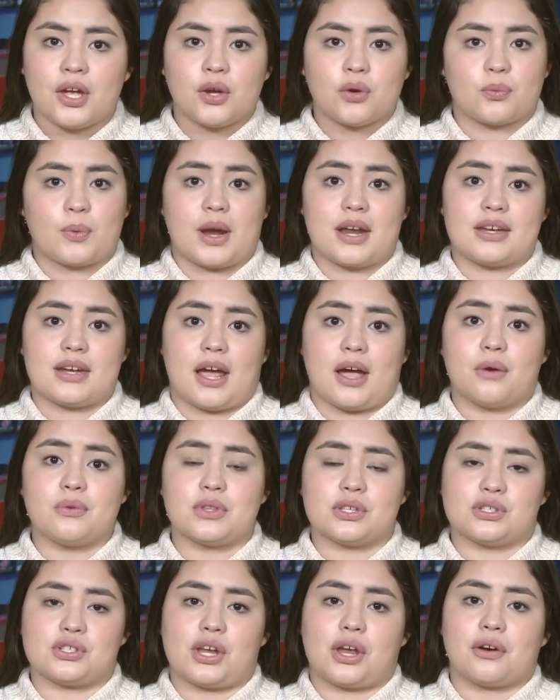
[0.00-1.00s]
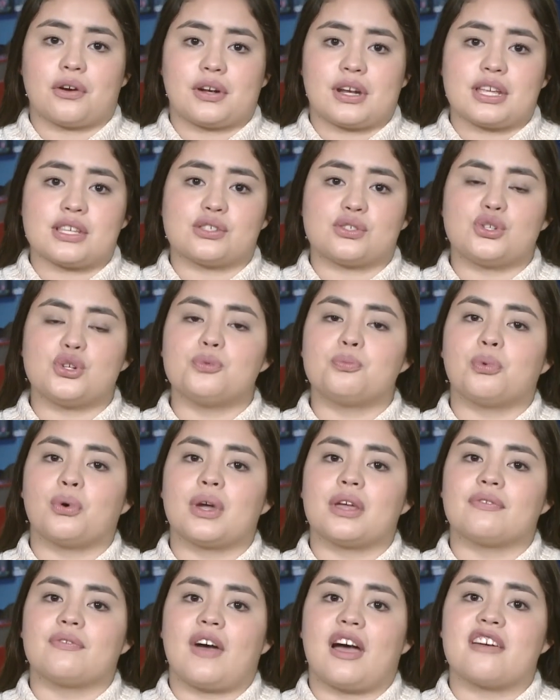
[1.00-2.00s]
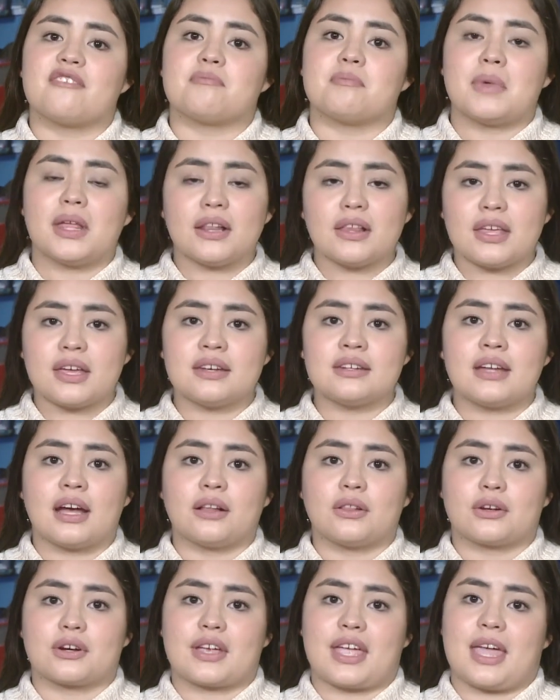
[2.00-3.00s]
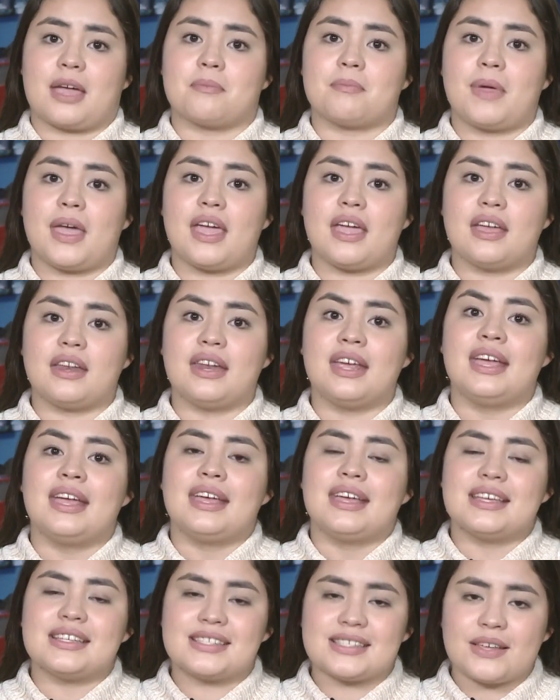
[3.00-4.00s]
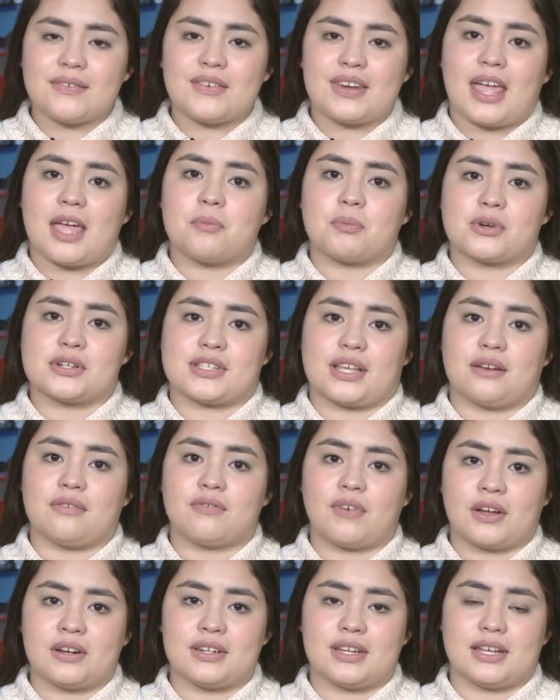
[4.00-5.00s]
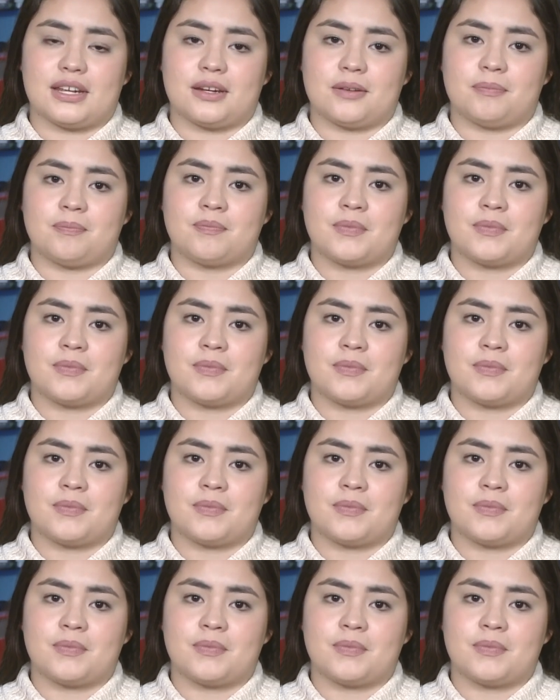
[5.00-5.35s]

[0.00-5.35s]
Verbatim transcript: Right now, the charity's $2.5 million campaign is 78% funded.